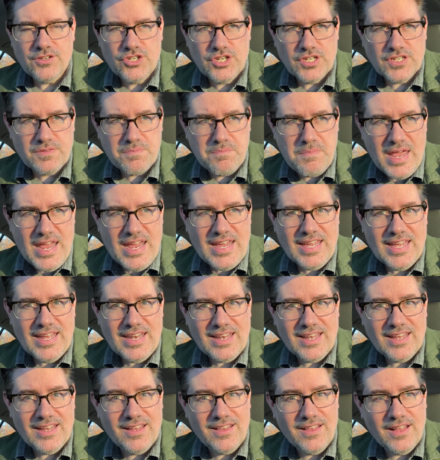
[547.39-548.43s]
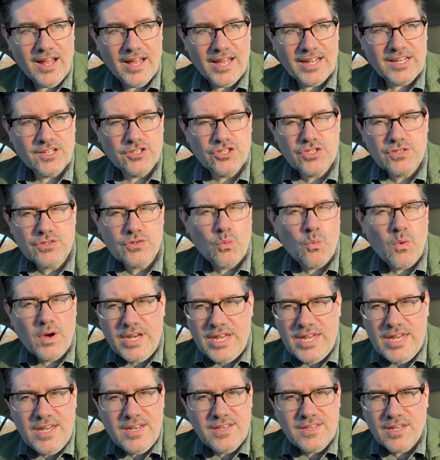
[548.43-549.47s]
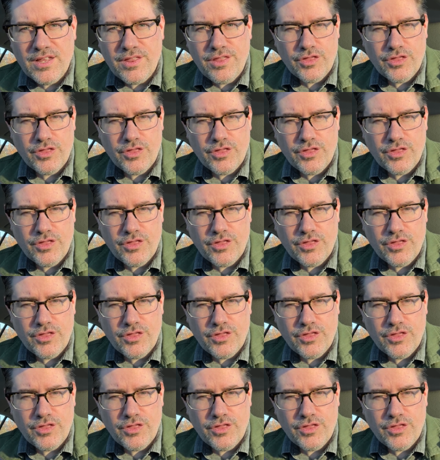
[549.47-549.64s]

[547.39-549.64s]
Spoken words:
Just make it like a 20 to